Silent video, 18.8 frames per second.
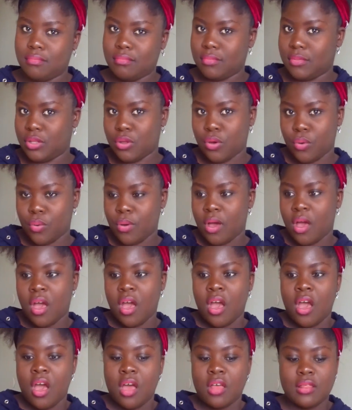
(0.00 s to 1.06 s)
you know,
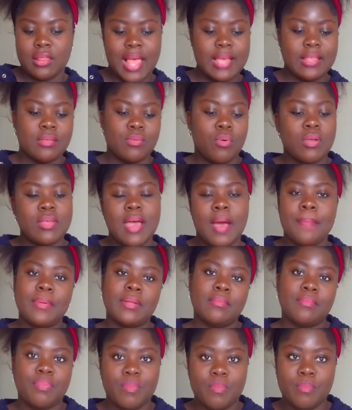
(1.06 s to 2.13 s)
like what
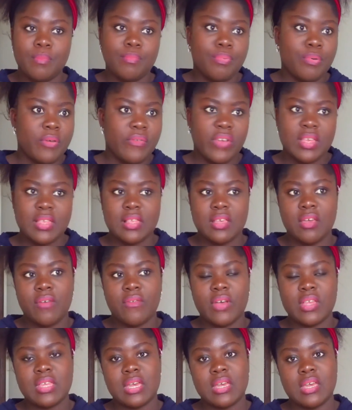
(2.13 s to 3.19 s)
happened previously
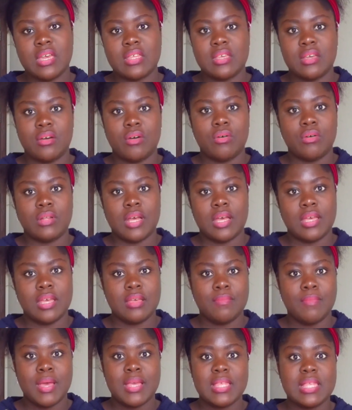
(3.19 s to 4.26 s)
over 10 years ago, that
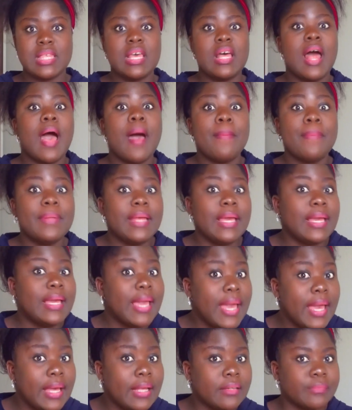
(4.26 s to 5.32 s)
it might still happen
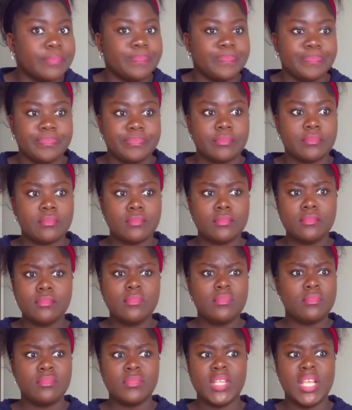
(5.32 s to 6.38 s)
again.
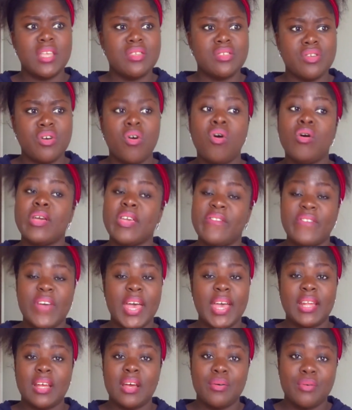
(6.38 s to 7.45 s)
And so, okay,
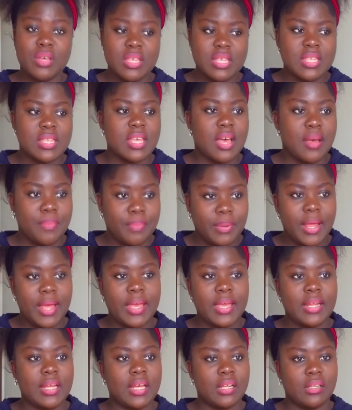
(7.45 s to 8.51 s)
fine, I was
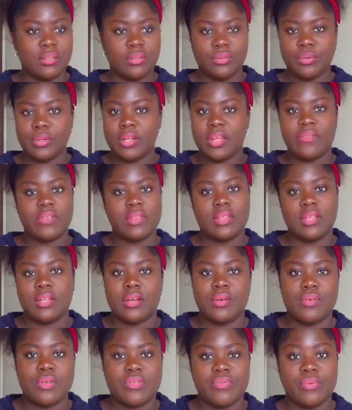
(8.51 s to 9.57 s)
applying and doing everything
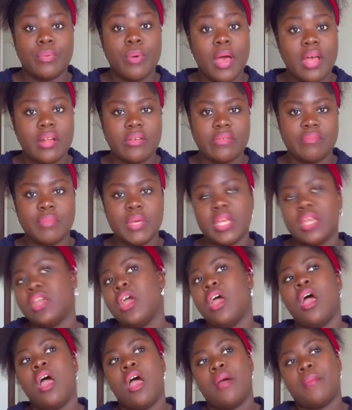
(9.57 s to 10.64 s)
that was required of me,
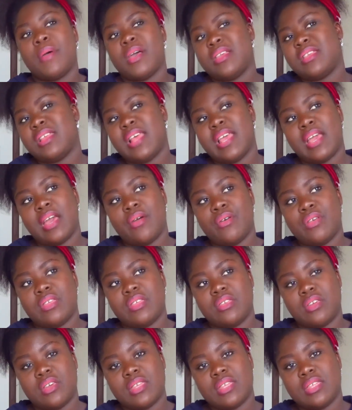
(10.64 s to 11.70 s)
but it's not like I
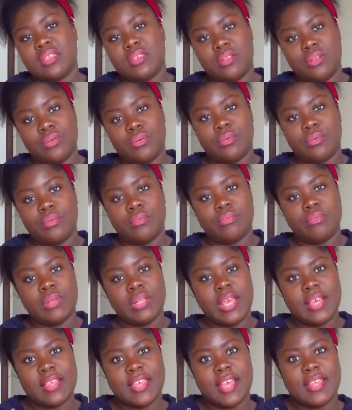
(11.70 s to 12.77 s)
was just,
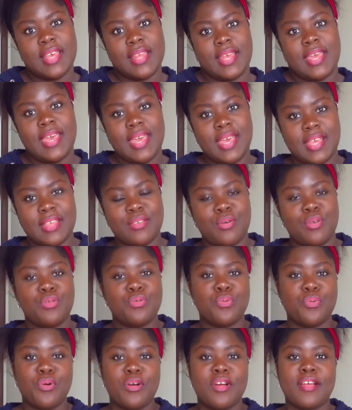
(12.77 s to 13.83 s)
really excited, hey, it's going
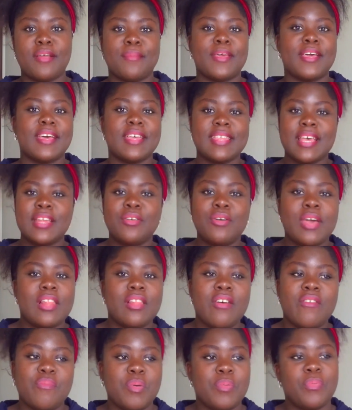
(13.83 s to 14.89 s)
to work, because I know a
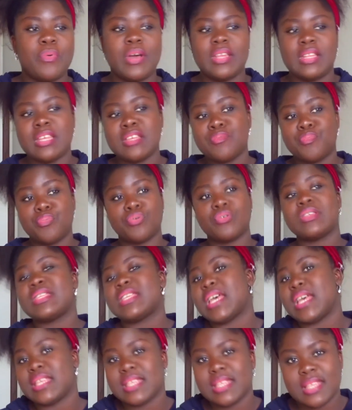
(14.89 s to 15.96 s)
lot of people are in this
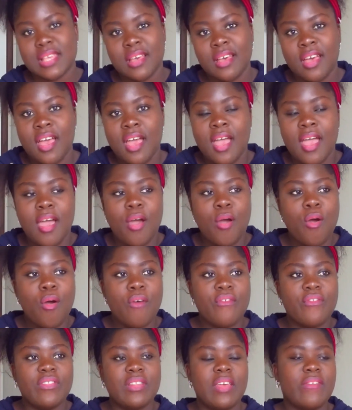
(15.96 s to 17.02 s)
process
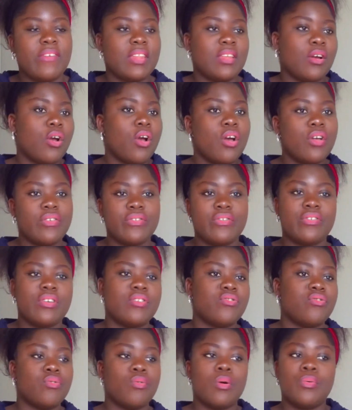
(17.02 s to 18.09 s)
of leaving the country
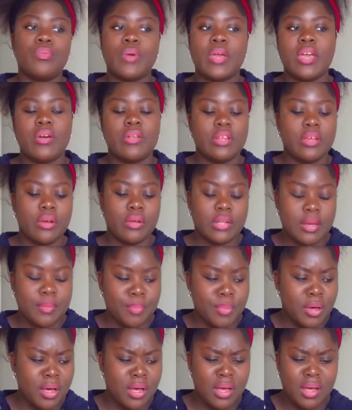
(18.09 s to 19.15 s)
through one way or the other,
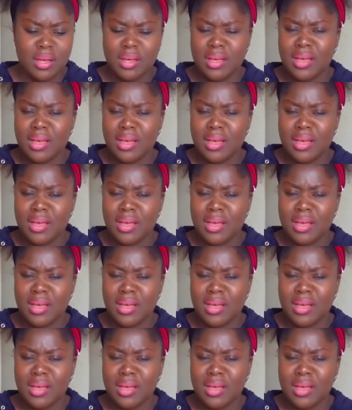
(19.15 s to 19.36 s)
but